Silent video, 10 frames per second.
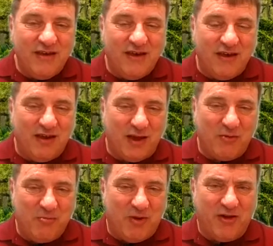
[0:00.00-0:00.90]
And I
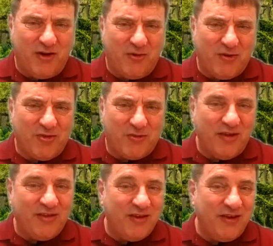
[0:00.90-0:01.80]
mean, my heart was
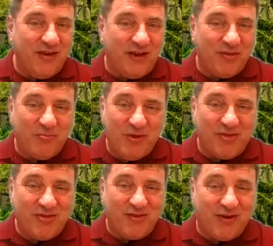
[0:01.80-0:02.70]
racing. I was a bit
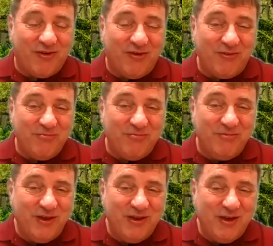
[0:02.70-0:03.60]
startled
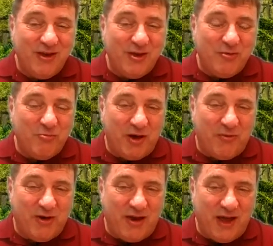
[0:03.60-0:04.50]
by
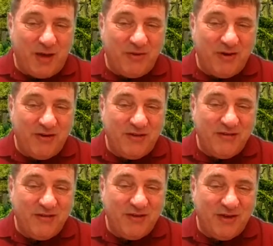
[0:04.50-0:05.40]
what happened,
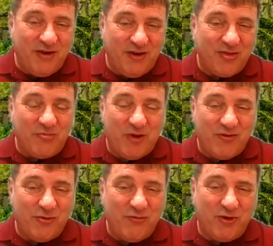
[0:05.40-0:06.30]

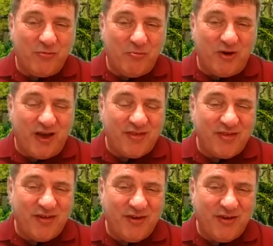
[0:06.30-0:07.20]
especially from the blast
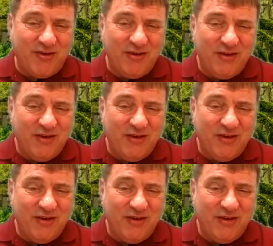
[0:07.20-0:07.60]
I heard.